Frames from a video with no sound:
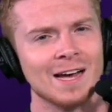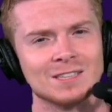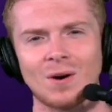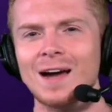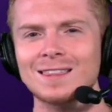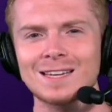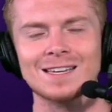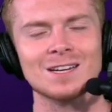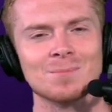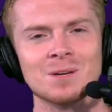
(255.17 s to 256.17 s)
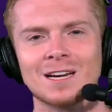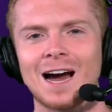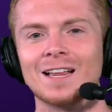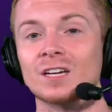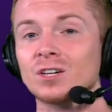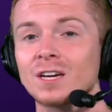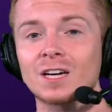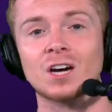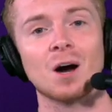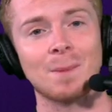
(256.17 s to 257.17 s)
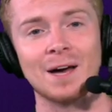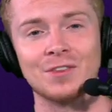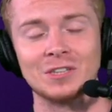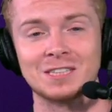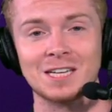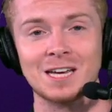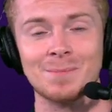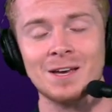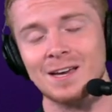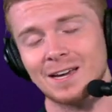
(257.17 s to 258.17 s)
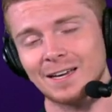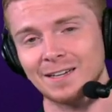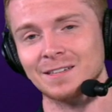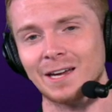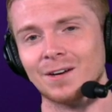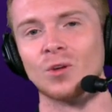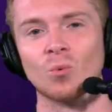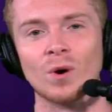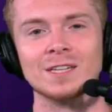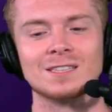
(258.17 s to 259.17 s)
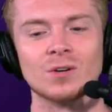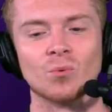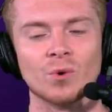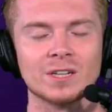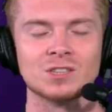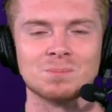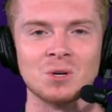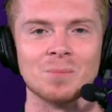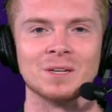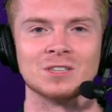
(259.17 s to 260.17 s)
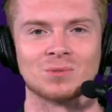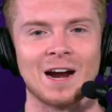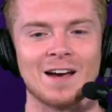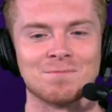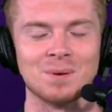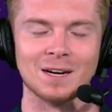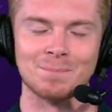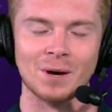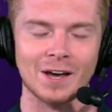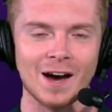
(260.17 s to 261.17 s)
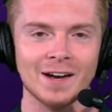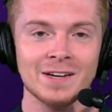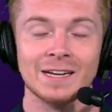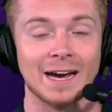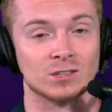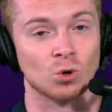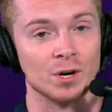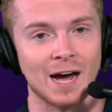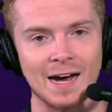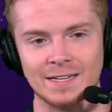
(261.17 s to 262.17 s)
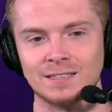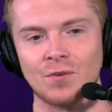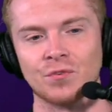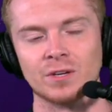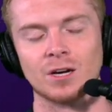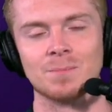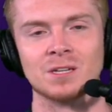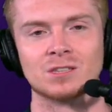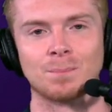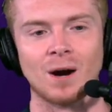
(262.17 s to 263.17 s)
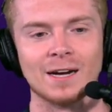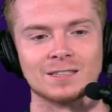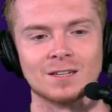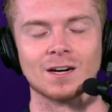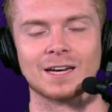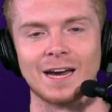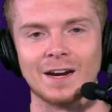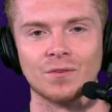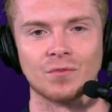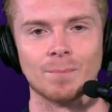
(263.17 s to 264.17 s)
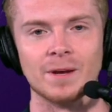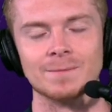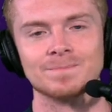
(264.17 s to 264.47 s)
So I think he could be a guy that could get cut by this team. Hey, another wasted Rick Spielman draft pick. But, yeah, Troy Dye, he's definitely going to be a surprise cut candidate for me.